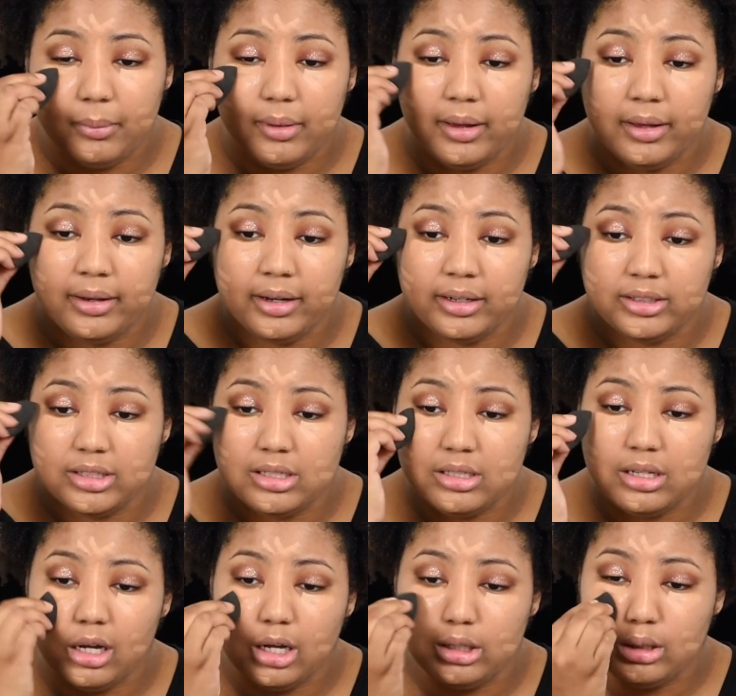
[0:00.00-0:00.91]
And I
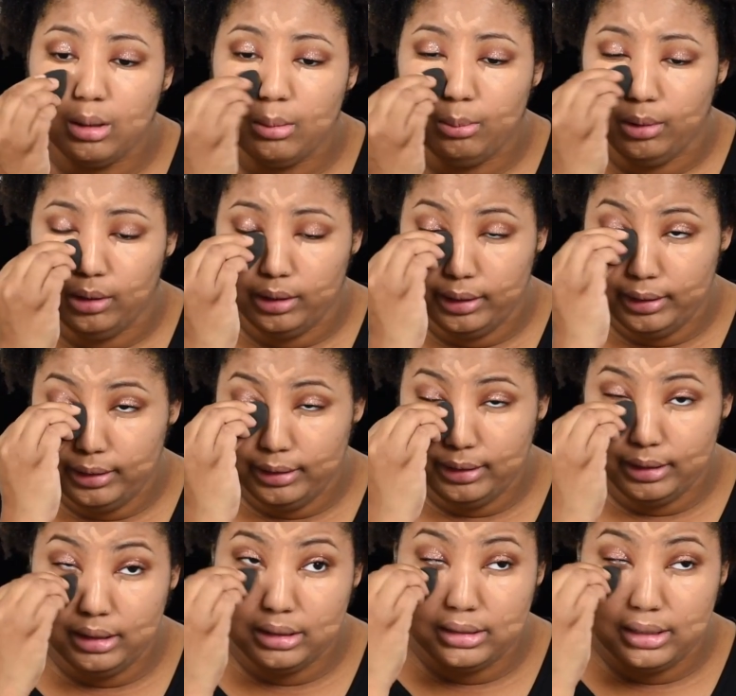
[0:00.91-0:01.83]
just like to
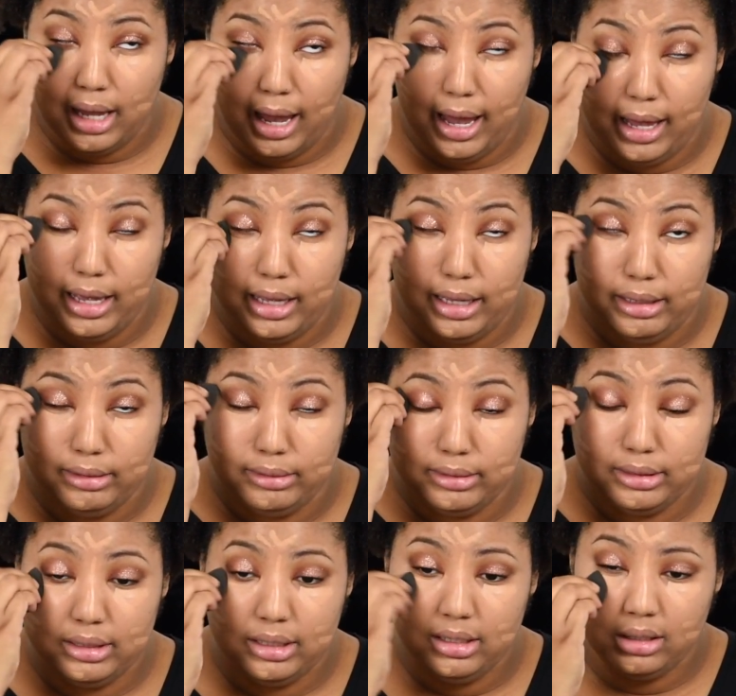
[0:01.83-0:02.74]
blend this out.